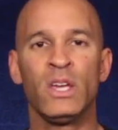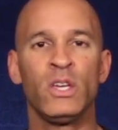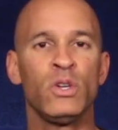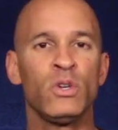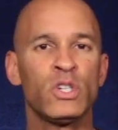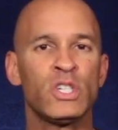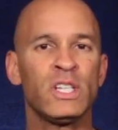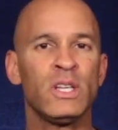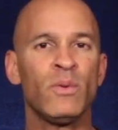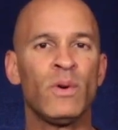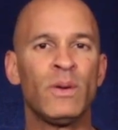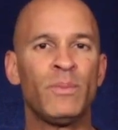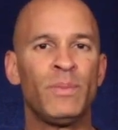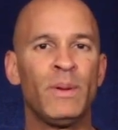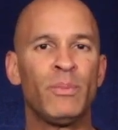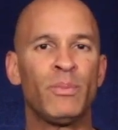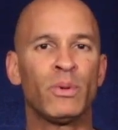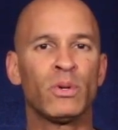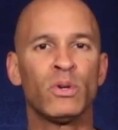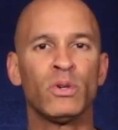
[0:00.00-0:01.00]
Usually when
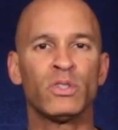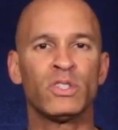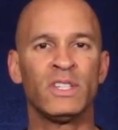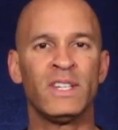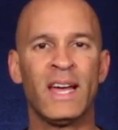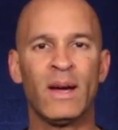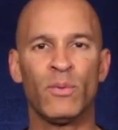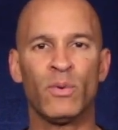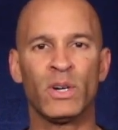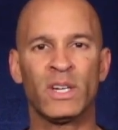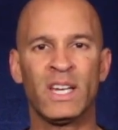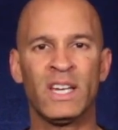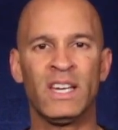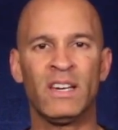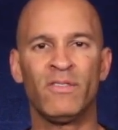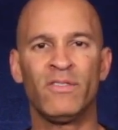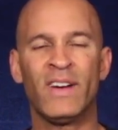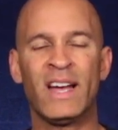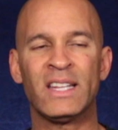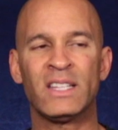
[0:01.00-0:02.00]
people go to
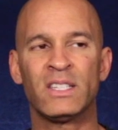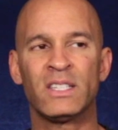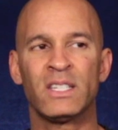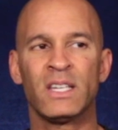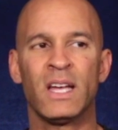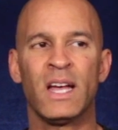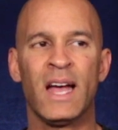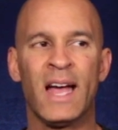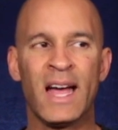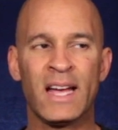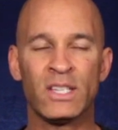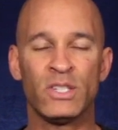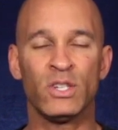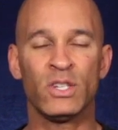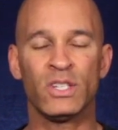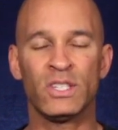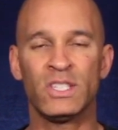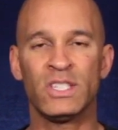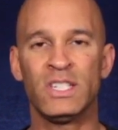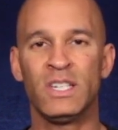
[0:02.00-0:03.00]
networking event, as
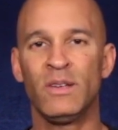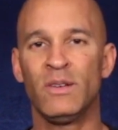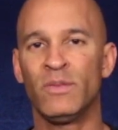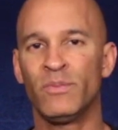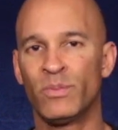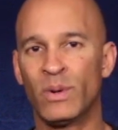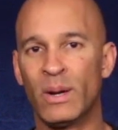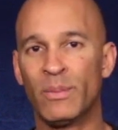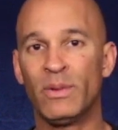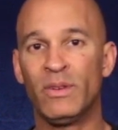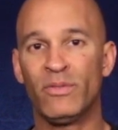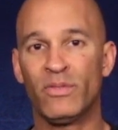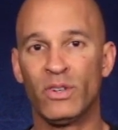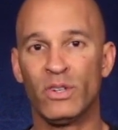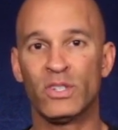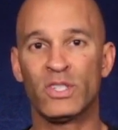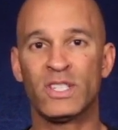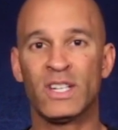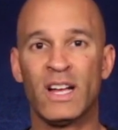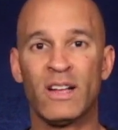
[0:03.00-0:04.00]
you could see probably for
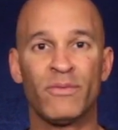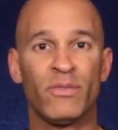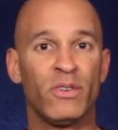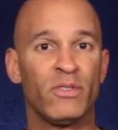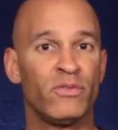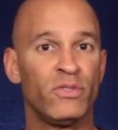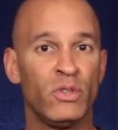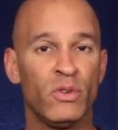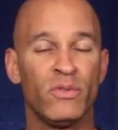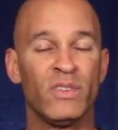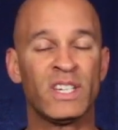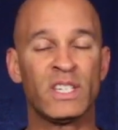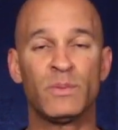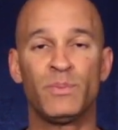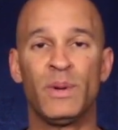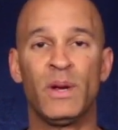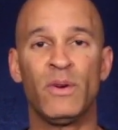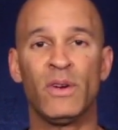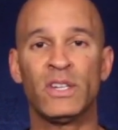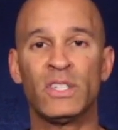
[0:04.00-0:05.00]
yourself or if you've
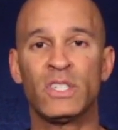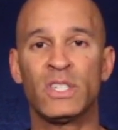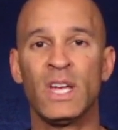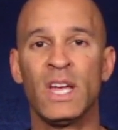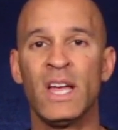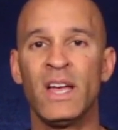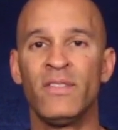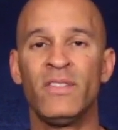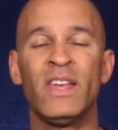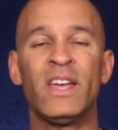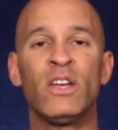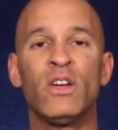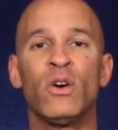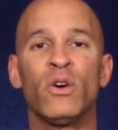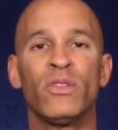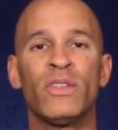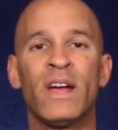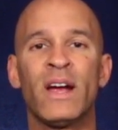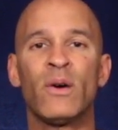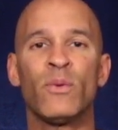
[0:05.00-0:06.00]
experienced, they
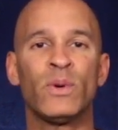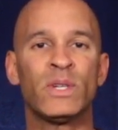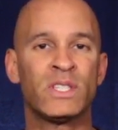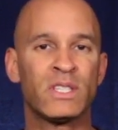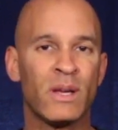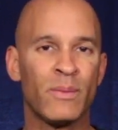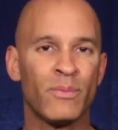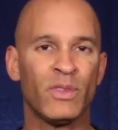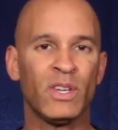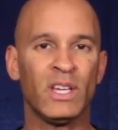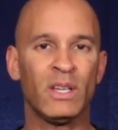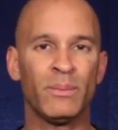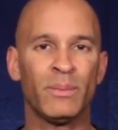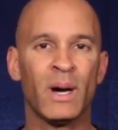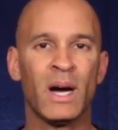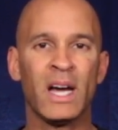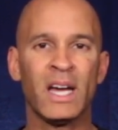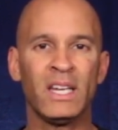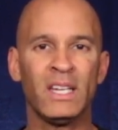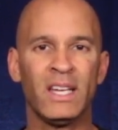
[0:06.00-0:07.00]
go there with something in
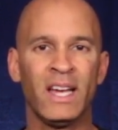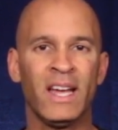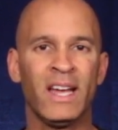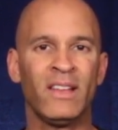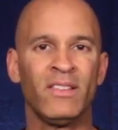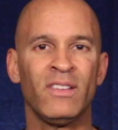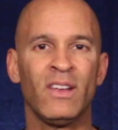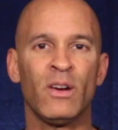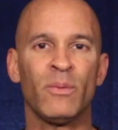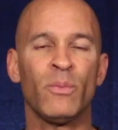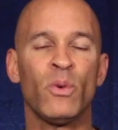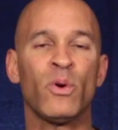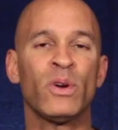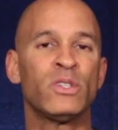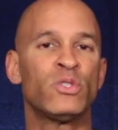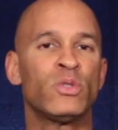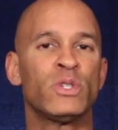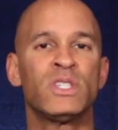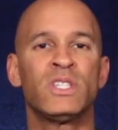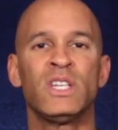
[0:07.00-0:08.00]
mind and they're more
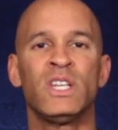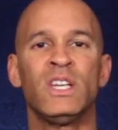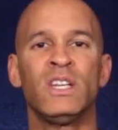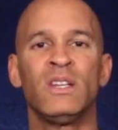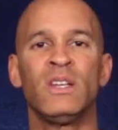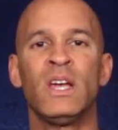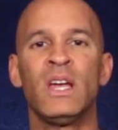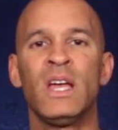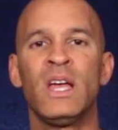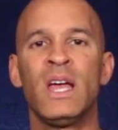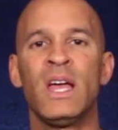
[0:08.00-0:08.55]
interested in,